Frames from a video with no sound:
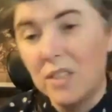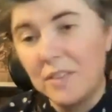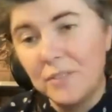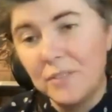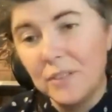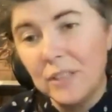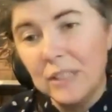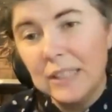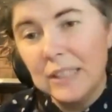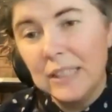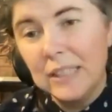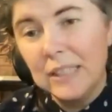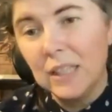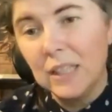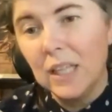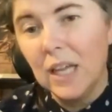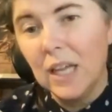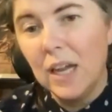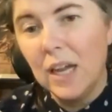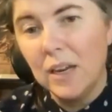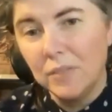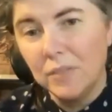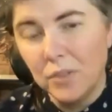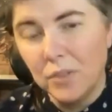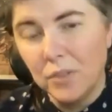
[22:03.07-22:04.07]
definitely a
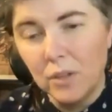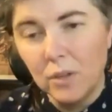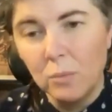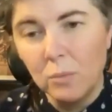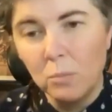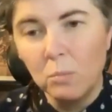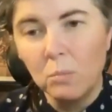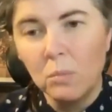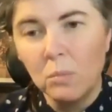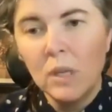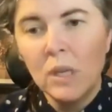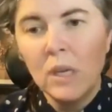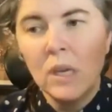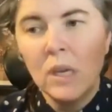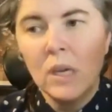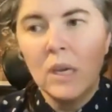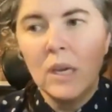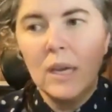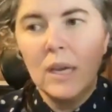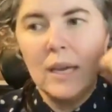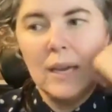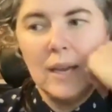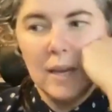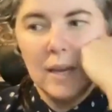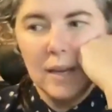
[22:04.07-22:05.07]
lot of them.
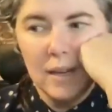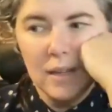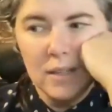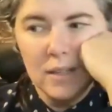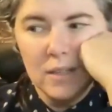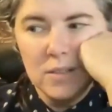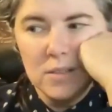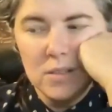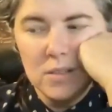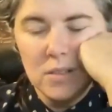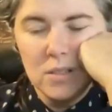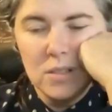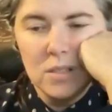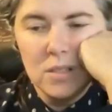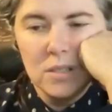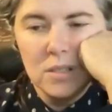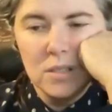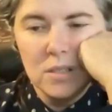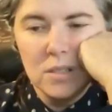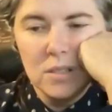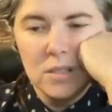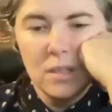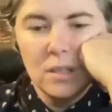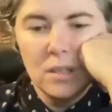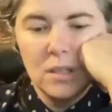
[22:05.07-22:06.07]
And,
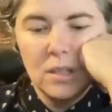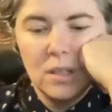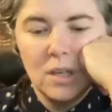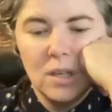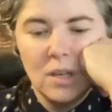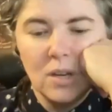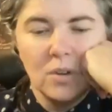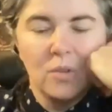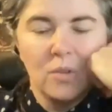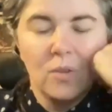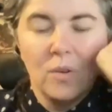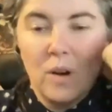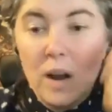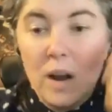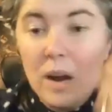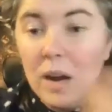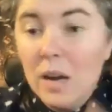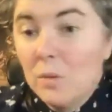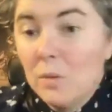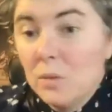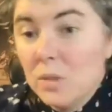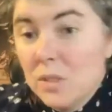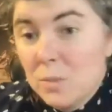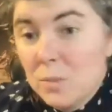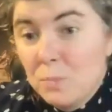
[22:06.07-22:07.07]

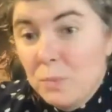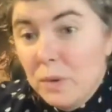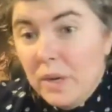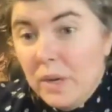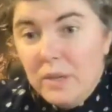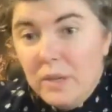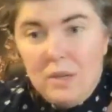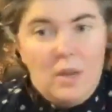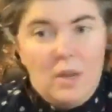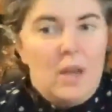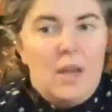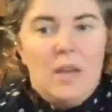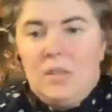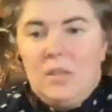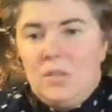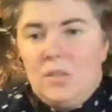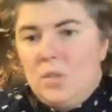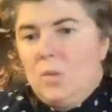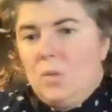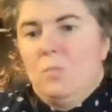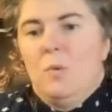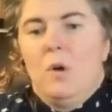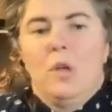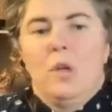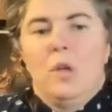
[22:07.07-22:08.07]
I was but a
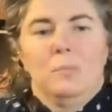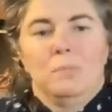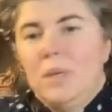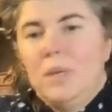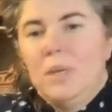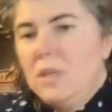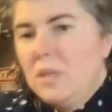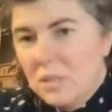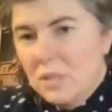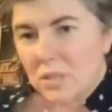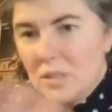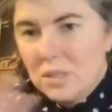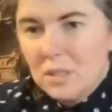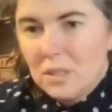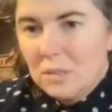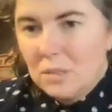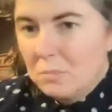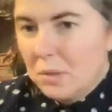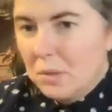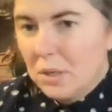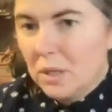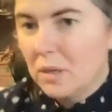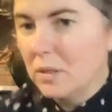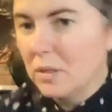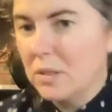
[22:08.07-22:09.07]
small piece in a
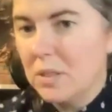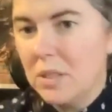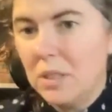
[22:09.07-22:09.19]
bigger